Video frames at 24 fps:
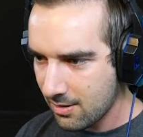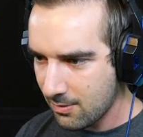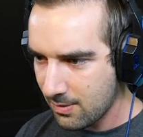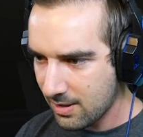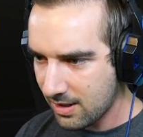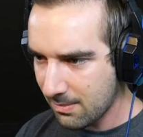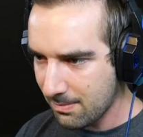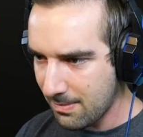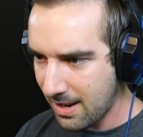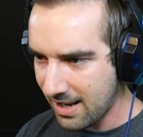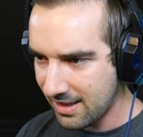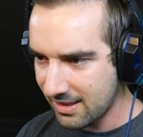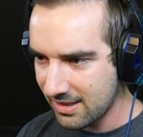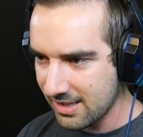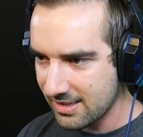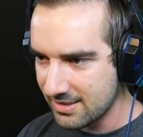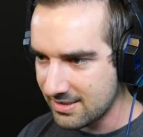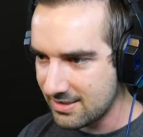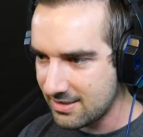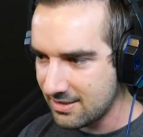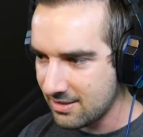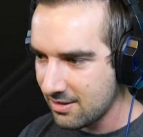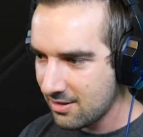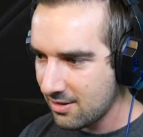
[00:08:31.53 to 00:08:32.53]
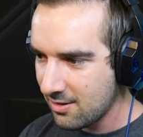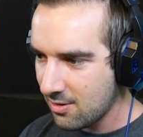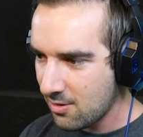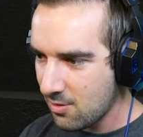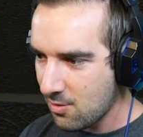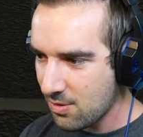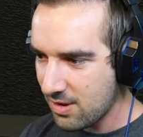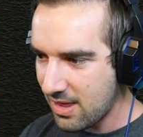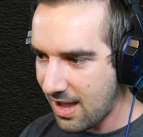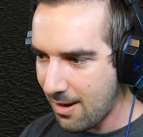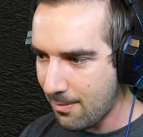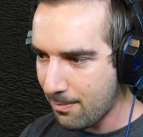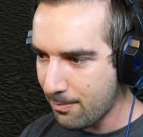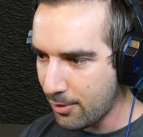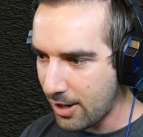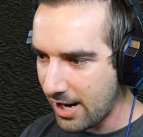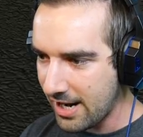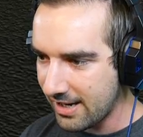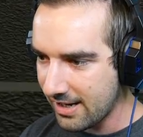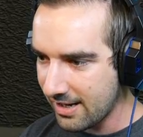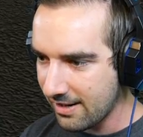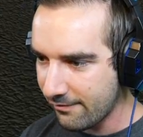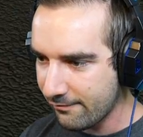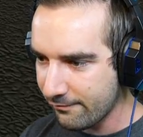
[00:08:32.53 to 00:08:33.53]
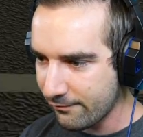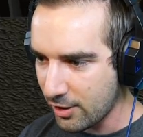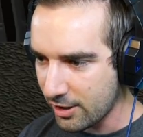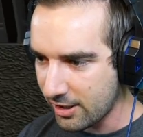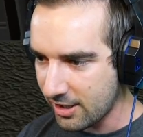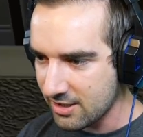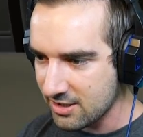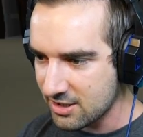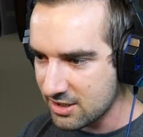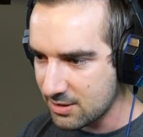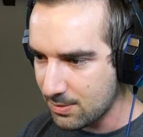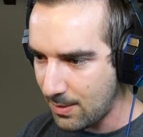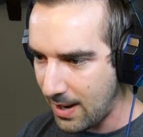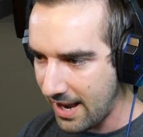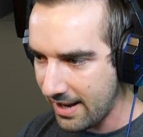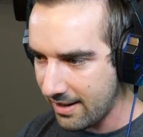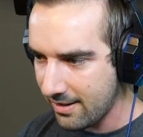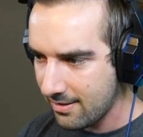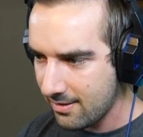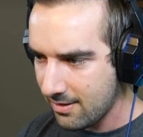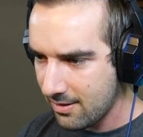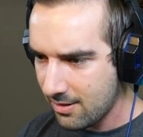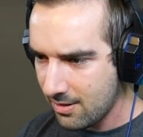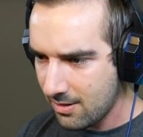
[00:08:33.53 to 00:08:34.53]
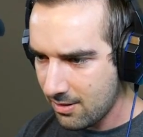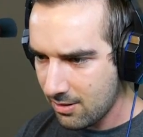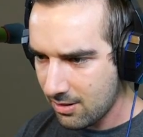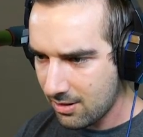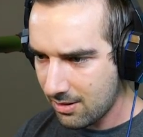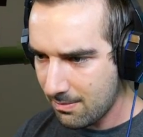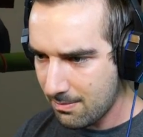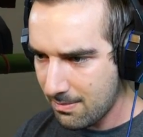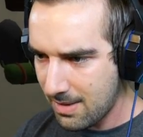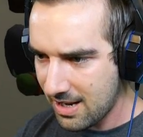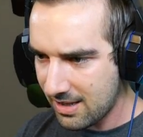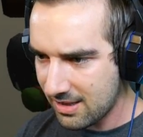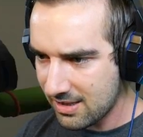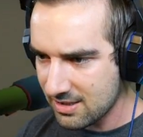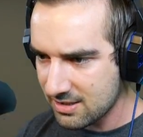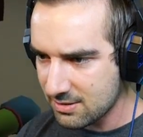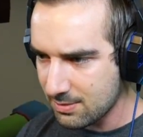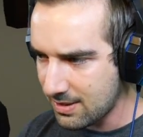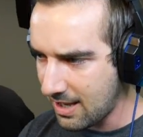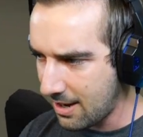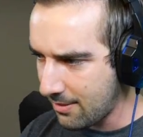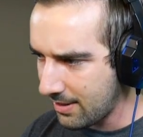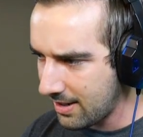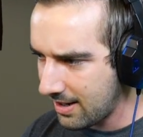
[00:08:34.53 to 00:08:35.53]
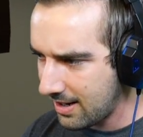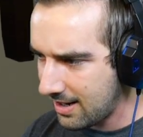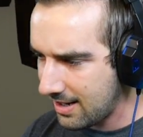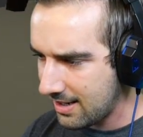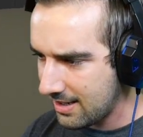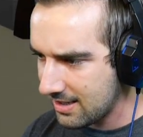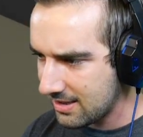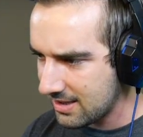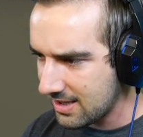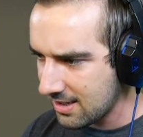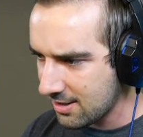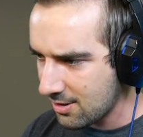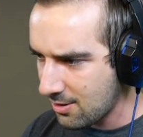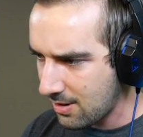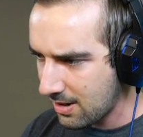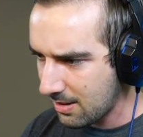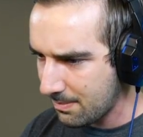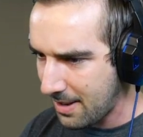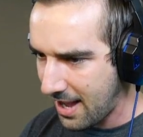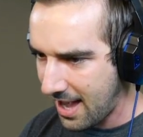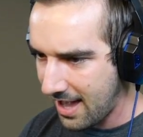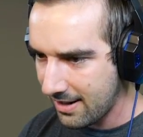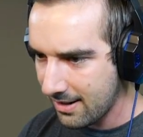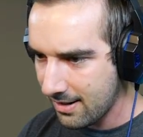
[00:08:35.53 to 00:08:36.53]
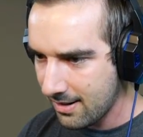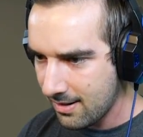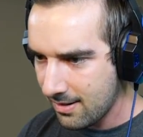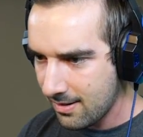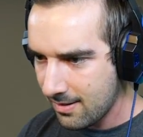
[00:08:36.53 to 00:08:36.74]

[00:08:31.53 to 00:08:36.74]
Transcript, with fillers: We can make this without breaking a freaking sweat. We can make this without anything going bad.